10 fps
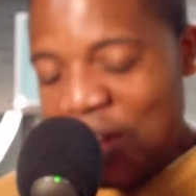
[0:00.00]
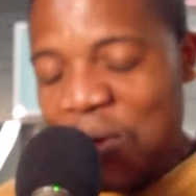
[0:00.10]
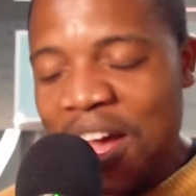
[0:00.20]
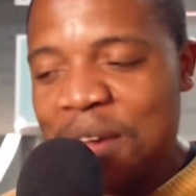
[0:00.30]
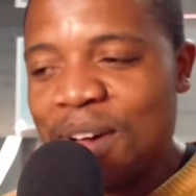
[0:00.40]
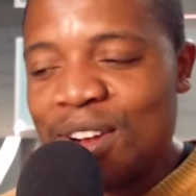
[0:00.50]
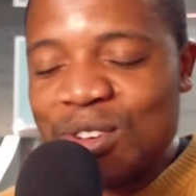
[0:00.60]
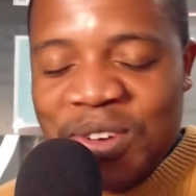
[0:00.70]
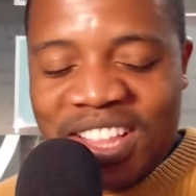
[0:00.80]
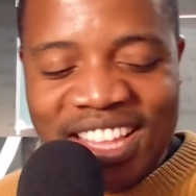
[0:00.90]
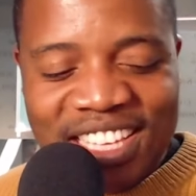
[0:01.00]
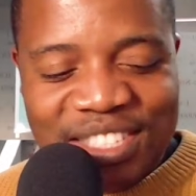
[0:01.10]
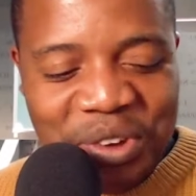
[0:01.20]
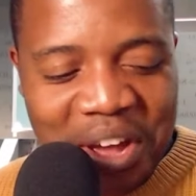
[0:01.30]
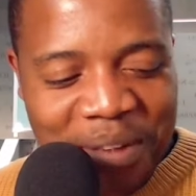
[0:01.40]
Why am I doing
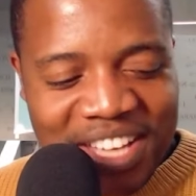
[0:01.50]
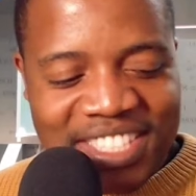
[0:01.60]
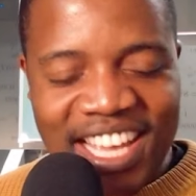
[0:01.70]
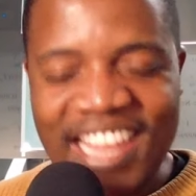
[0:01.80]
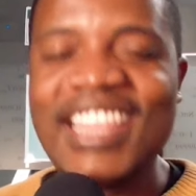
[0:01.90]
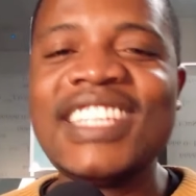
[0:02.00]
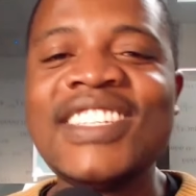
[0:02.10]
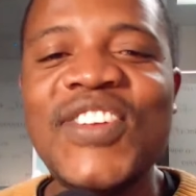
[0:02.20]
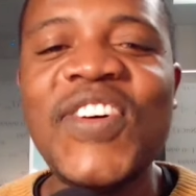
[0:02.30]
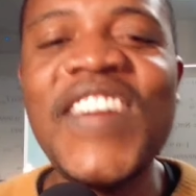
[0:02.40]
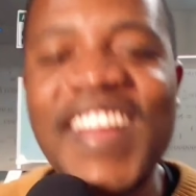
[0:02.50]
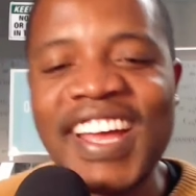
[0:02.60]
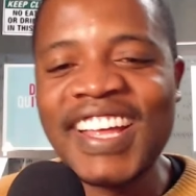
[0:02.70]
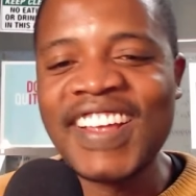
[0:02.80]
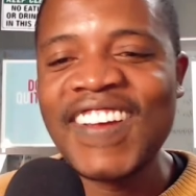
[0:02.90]
this? Why am I saying this, you know?
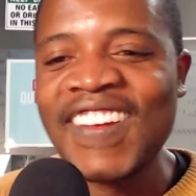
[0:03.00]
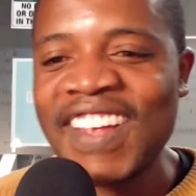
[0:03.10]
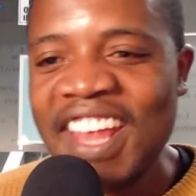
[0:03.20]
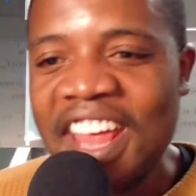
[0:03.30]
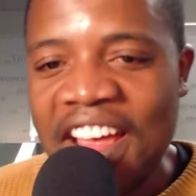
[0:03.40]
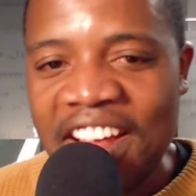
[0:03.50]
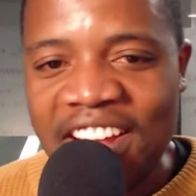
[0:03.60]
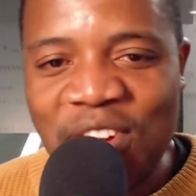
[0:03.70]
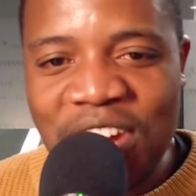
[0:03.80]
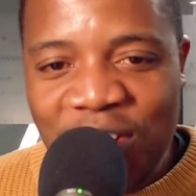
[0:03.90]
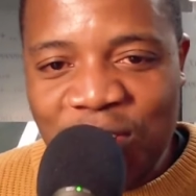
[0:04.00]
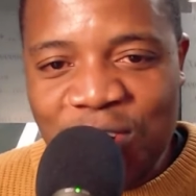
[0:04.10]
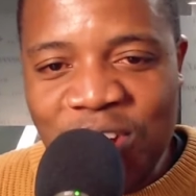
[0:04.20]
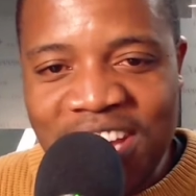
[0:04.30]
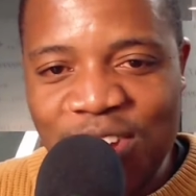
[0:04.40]
No, like you're
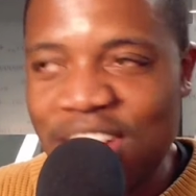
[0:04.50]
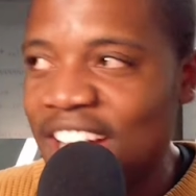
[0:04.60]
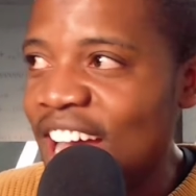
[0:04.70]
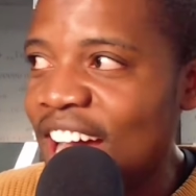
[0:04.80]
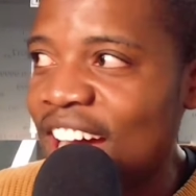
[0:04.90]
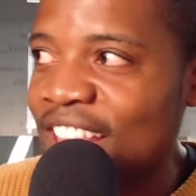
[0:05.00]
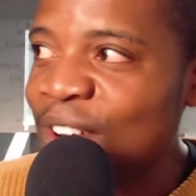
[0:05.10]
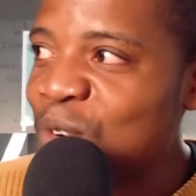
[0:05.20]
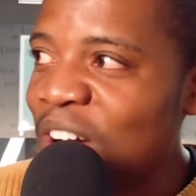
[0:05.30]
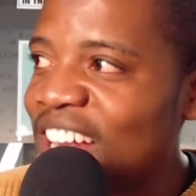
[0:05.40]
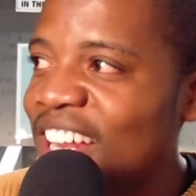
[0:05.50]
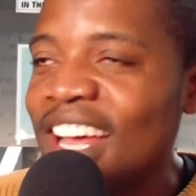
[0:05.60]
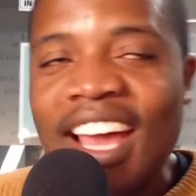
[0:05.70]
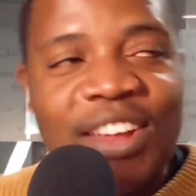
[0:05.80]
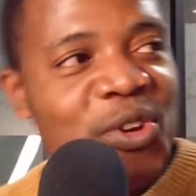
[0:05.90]
looking like, ah, that one.
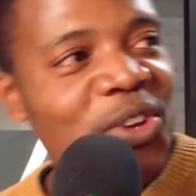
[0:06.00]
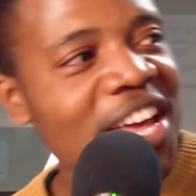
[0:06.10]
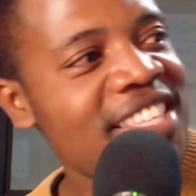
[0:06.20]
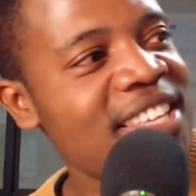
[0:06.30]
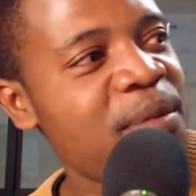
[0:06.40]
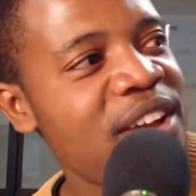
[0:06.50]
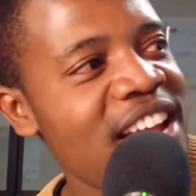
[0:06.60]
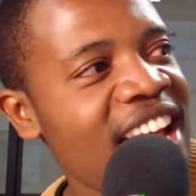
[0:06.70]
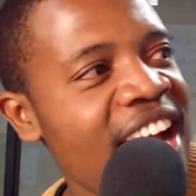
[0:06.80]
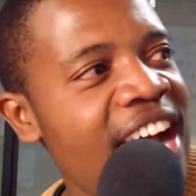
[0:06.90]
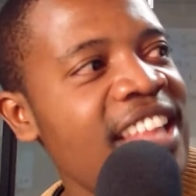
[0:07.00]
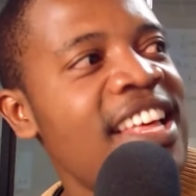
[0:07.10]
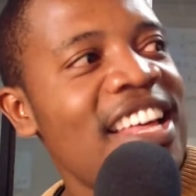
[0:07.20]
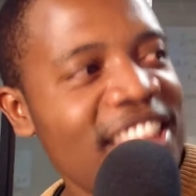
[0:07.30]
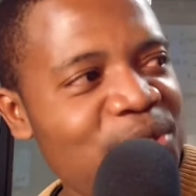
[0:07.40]
And you're looking at someone and you're like, ah,
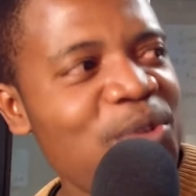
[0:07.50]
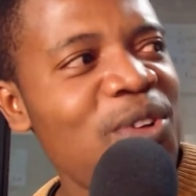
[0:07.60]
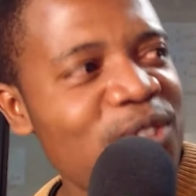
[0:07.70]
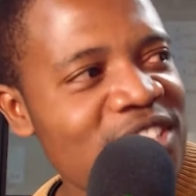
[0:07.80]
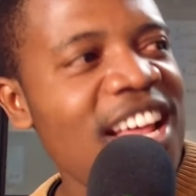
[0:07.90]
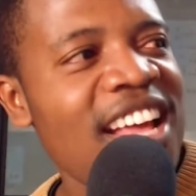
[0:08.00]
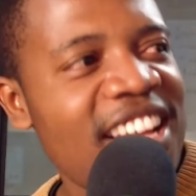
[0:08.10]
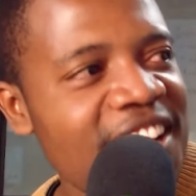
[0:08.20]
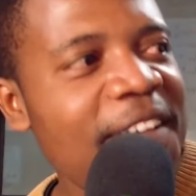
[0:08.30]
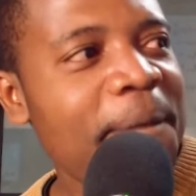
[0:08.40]
that one looks like,